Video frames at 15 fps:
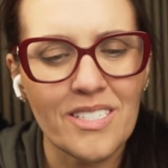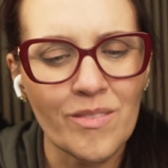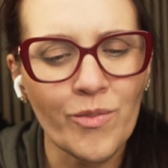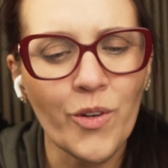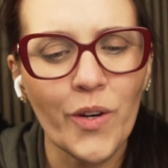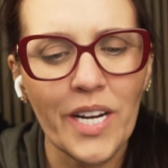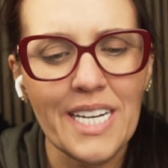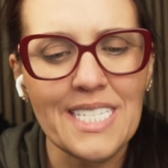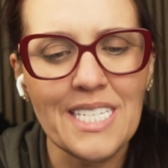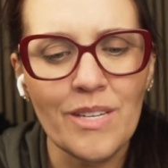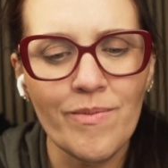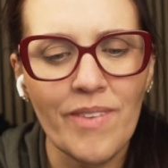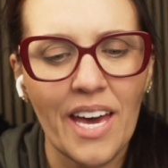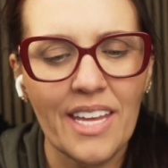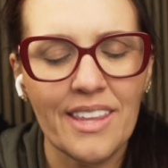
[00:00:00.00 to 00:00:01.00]
crazy
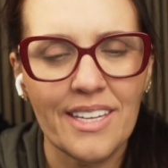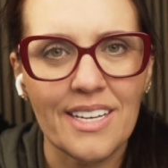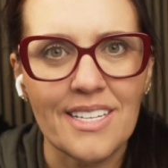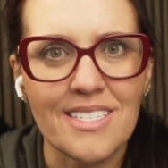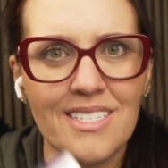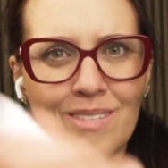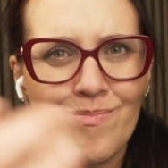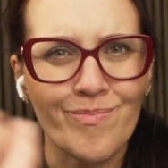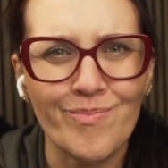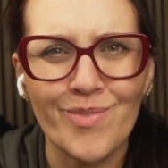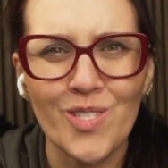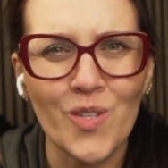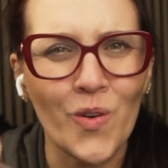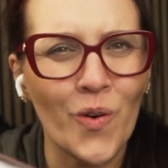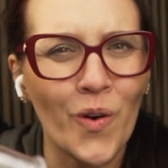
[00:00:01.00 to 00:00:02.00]
methods of
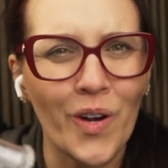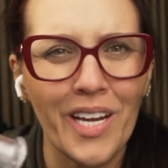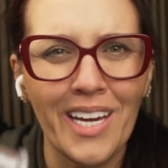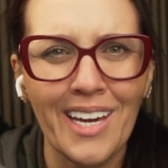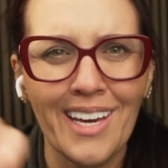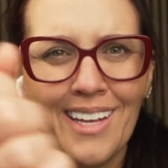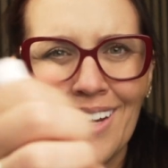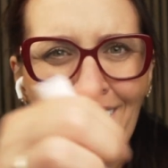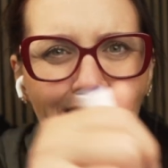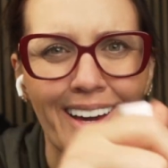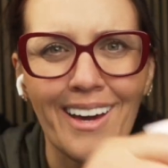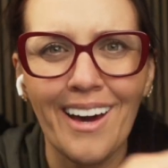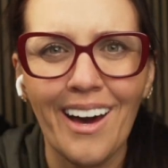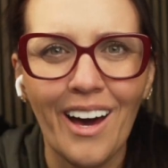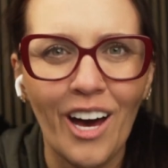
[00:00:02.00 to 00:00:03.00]
squirting it in a
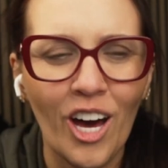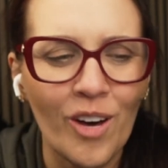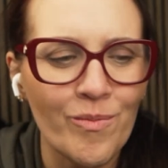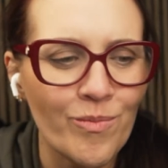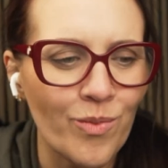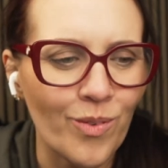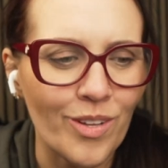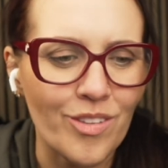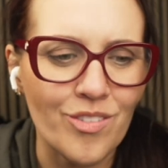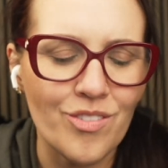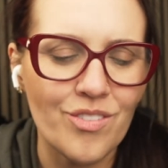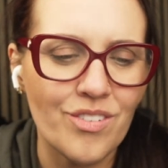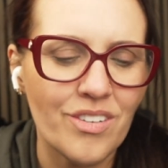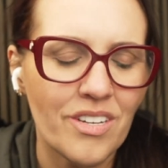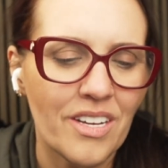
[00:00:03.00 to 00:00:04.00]
cup,
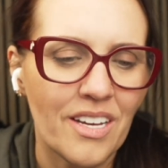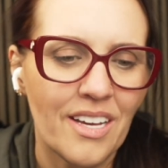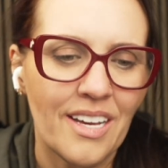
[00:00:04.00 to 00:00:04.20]
which